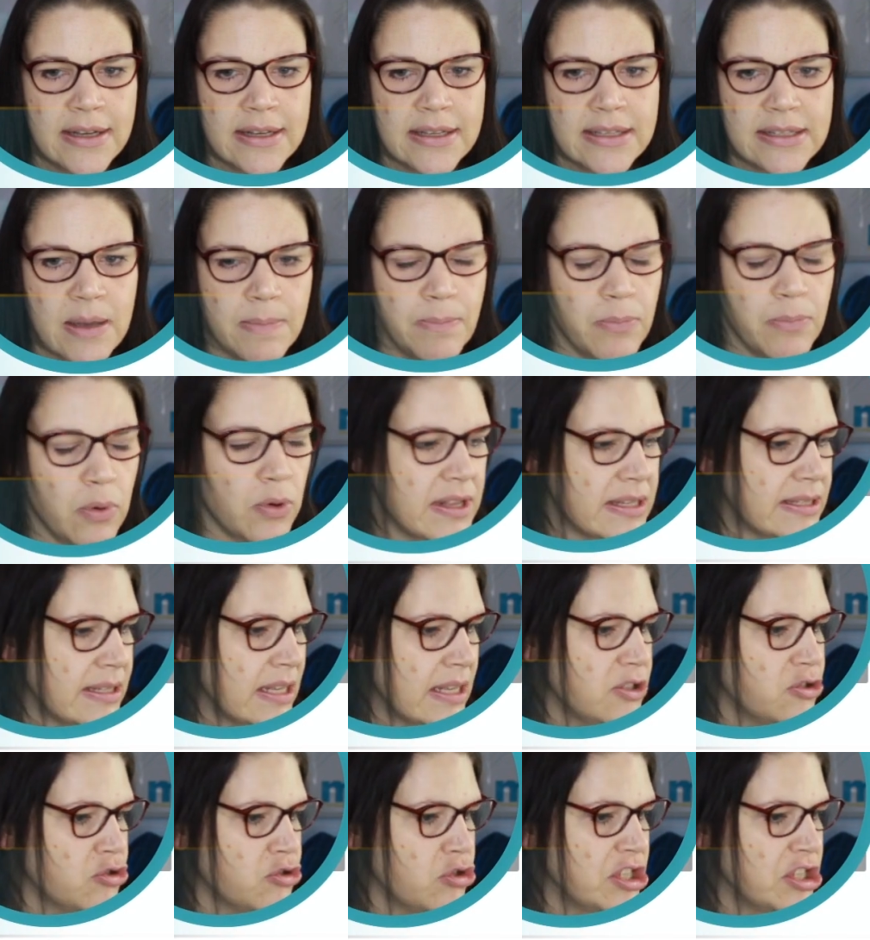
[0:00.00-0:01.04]
symbol that
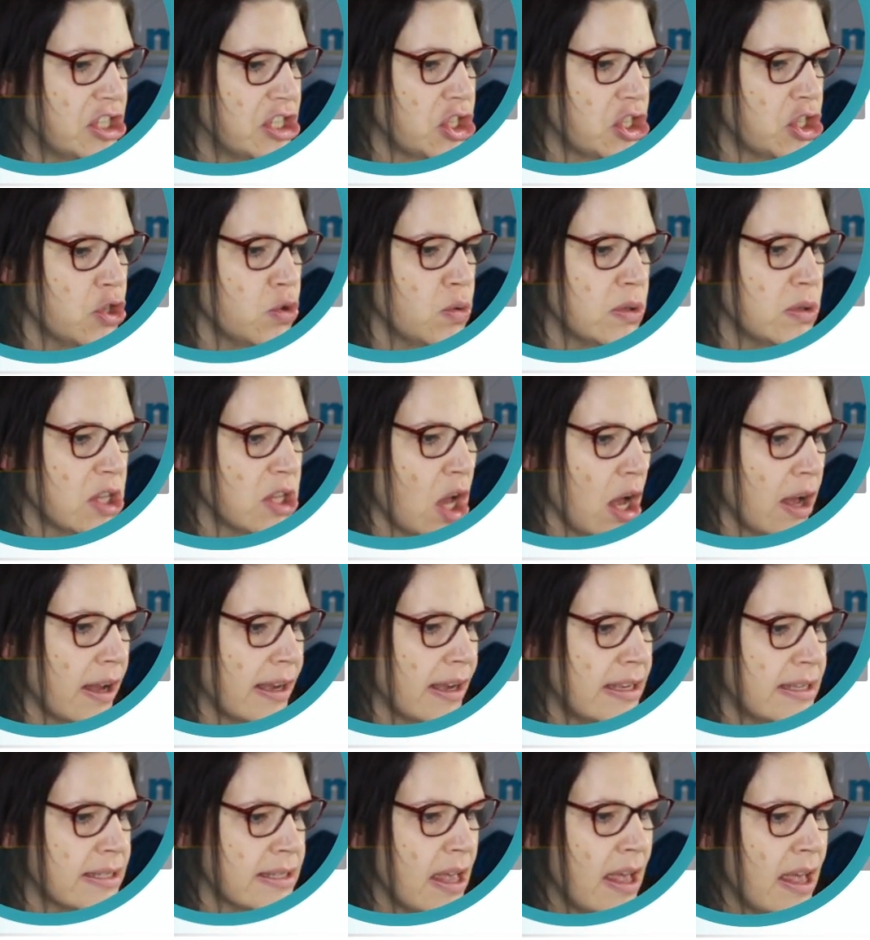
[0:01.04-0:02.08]
says traditional
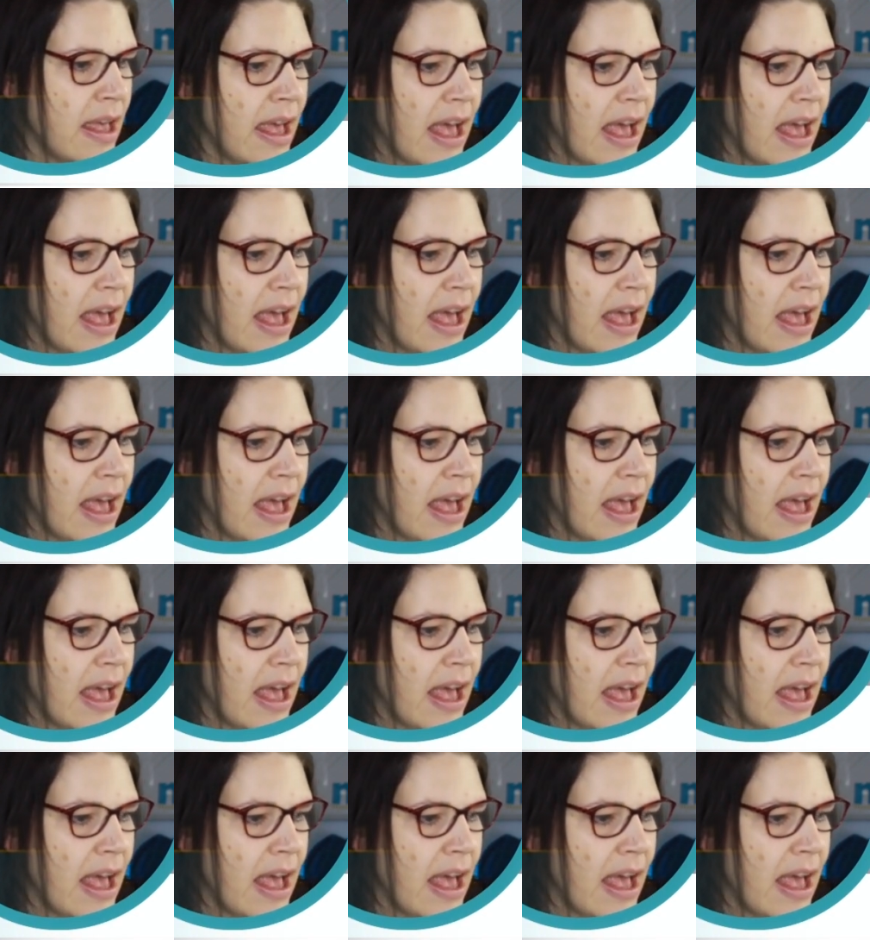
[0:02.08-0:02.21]
size,